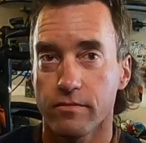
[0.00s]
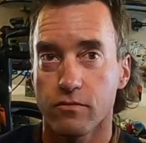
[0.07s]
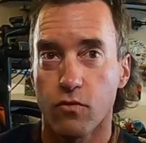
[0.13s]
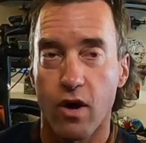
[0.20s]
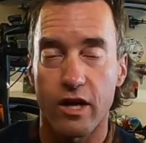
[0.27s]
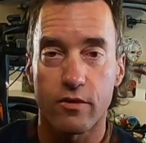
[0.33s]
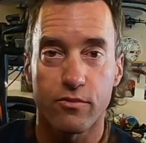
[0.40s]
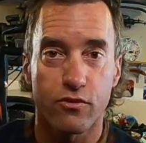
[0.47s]

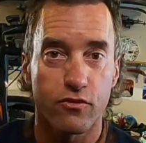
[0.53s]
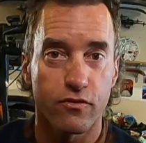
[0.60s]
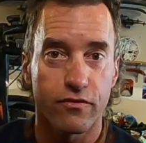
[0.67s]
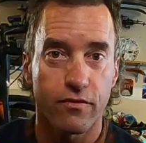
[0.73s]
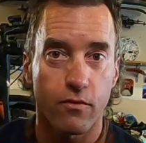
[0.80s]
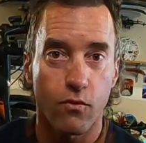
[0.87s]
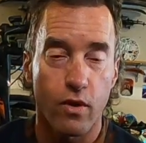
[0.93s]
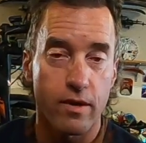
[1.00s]

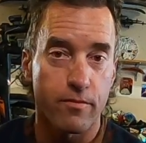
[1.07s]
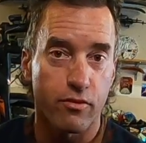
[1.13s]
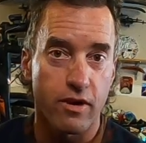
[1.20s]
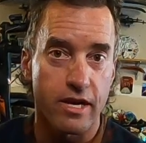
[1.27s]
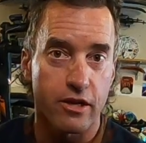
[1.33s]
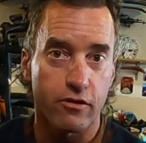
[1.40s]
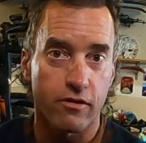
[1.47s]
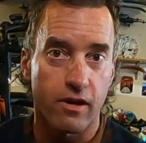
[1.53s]
waterproof
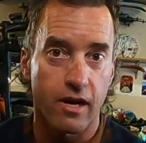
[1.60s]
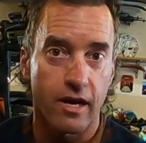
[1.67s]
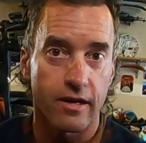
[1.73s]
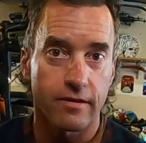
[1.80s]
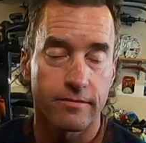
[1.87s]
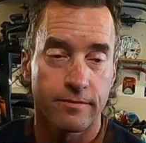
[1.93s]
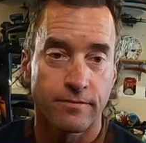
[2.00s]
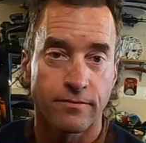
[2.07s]
windbreaker
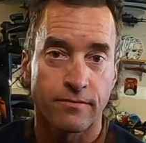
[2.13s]
on,